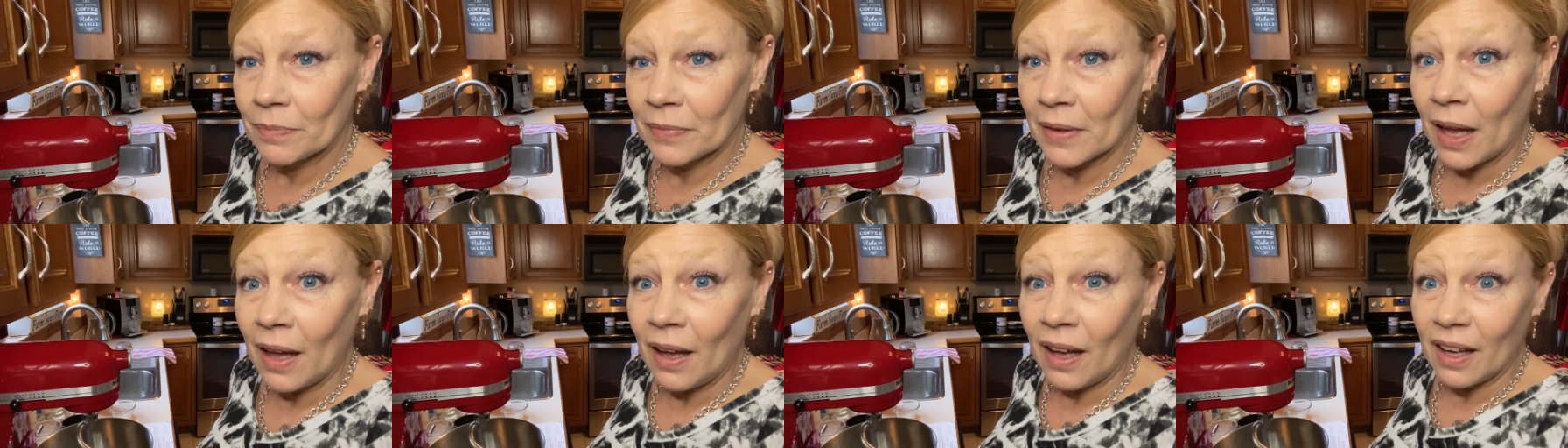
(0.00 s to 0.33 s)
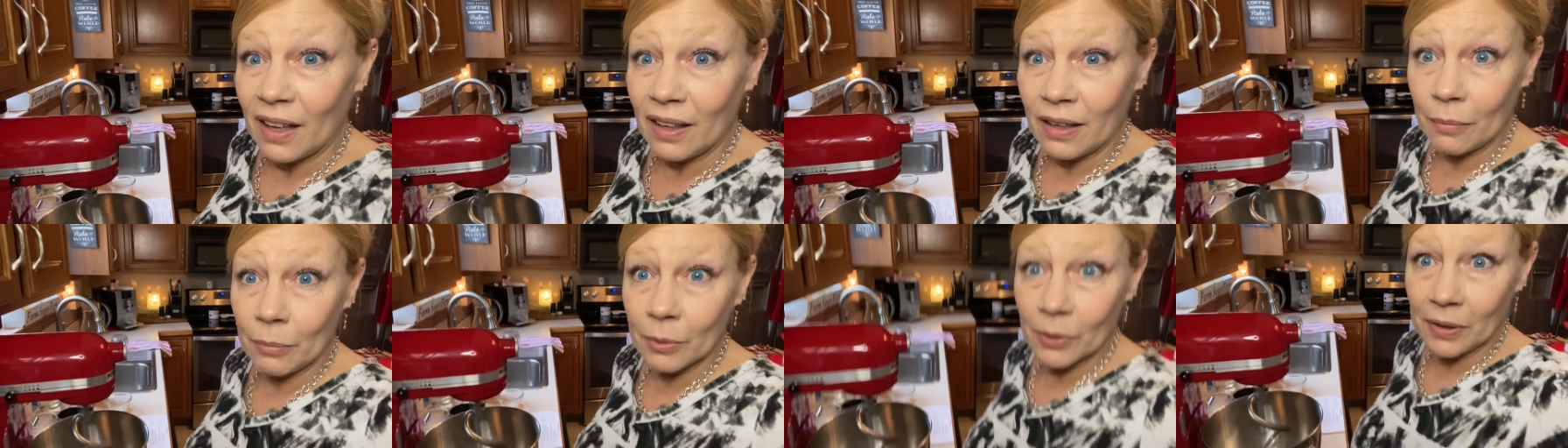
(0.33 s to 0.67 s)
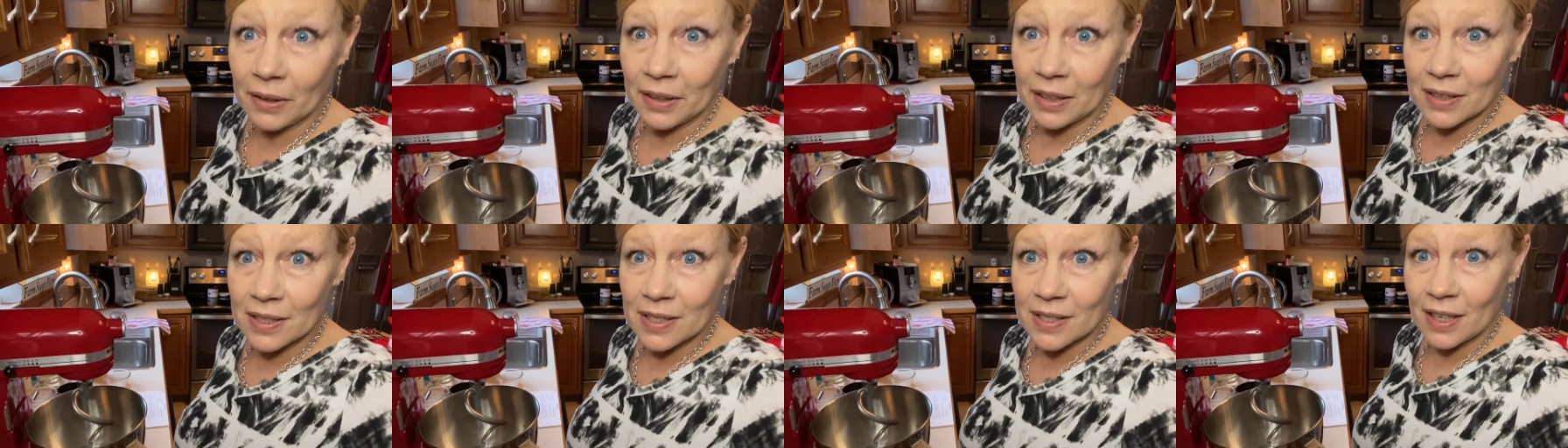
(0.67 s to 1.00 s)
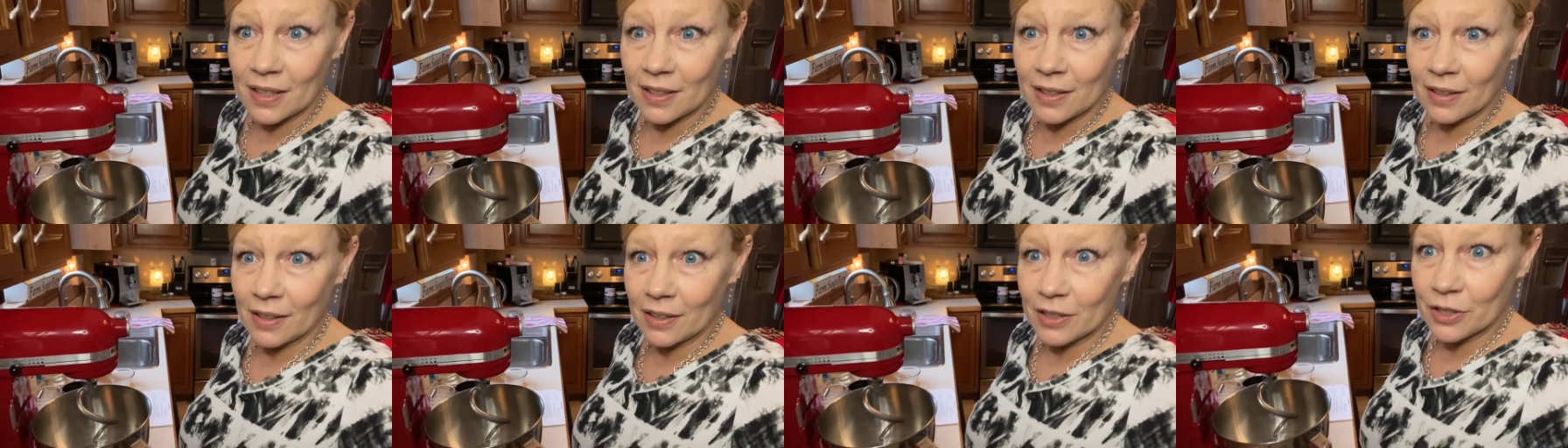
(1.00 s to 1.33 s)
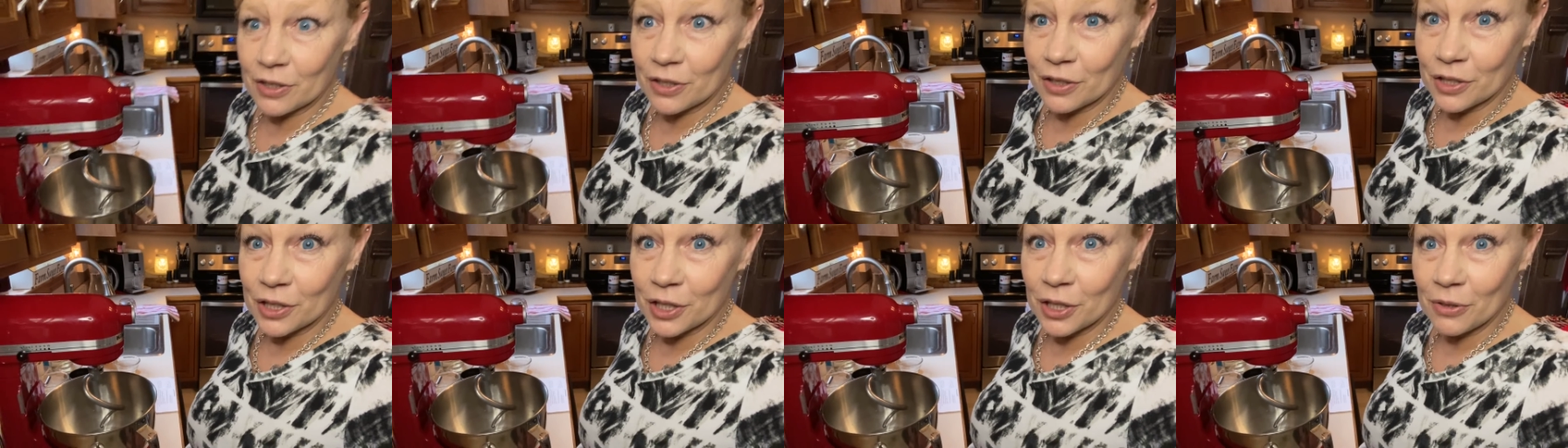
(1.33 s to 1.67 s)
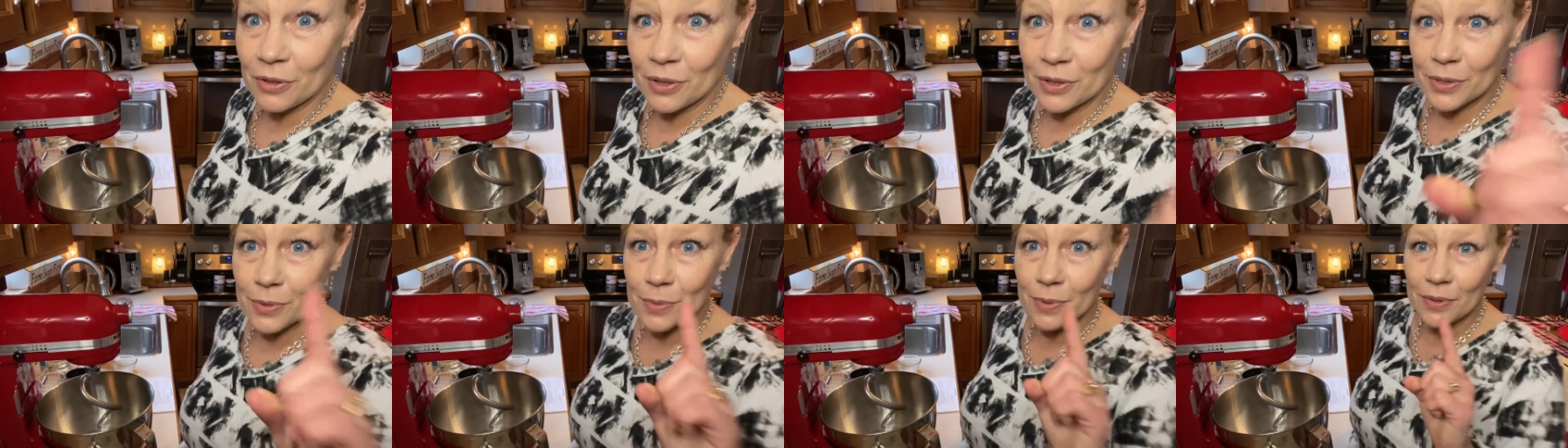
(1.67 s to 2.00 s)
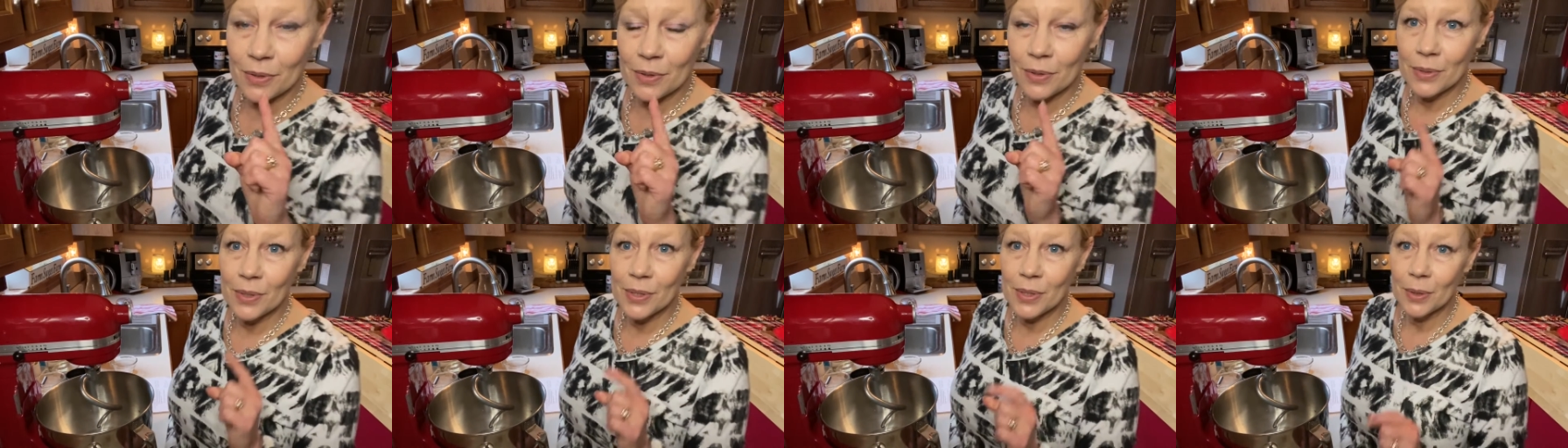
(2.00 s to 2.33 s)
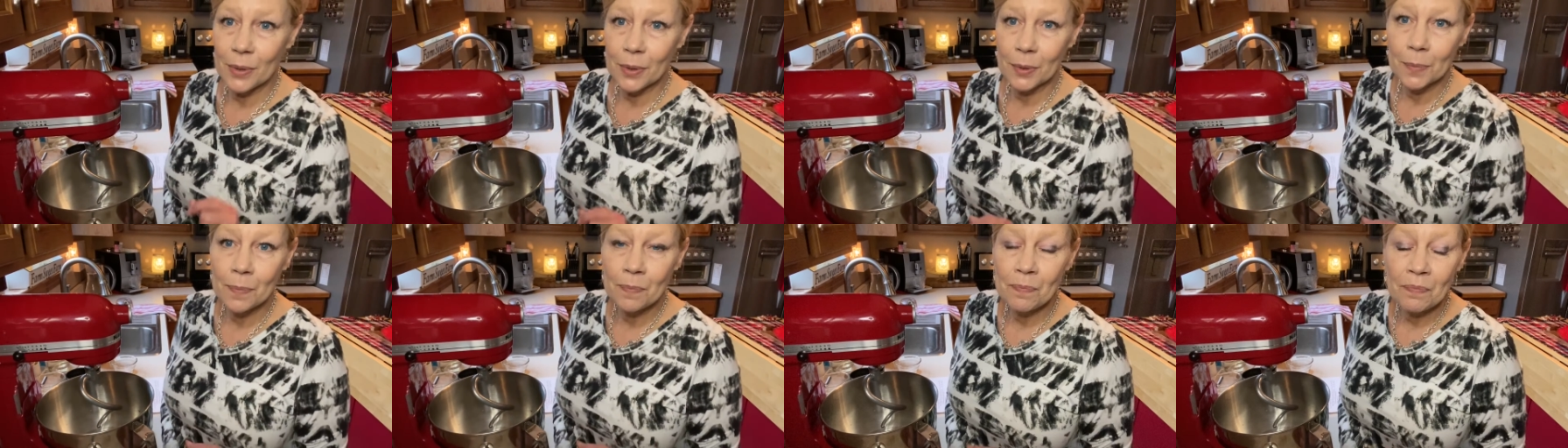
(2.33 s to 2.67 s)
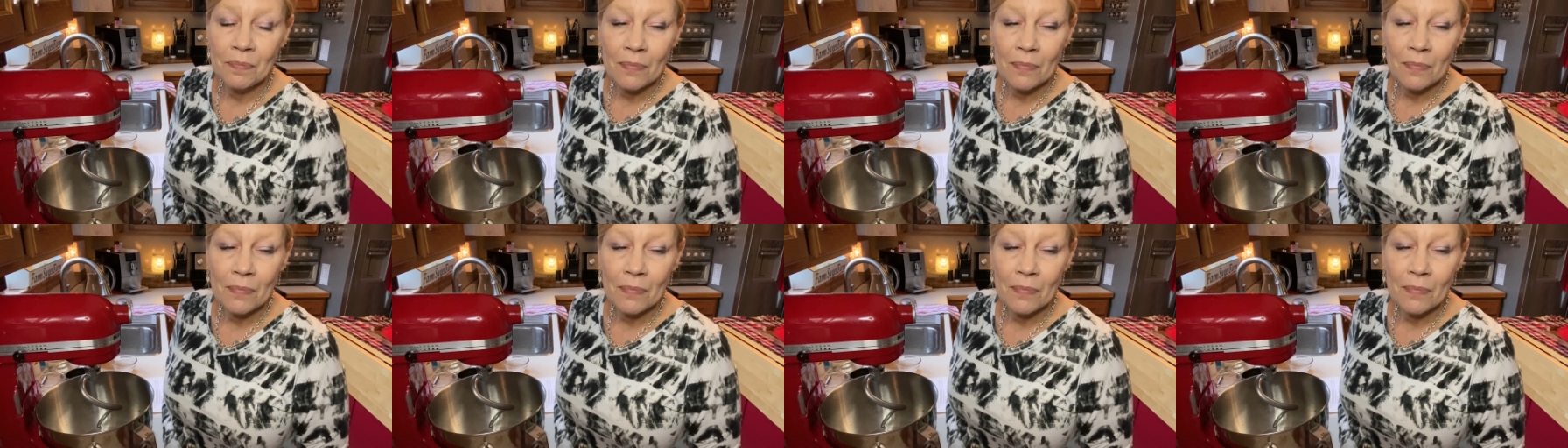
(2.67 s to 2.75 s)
And I'm really excited I should share this with you too.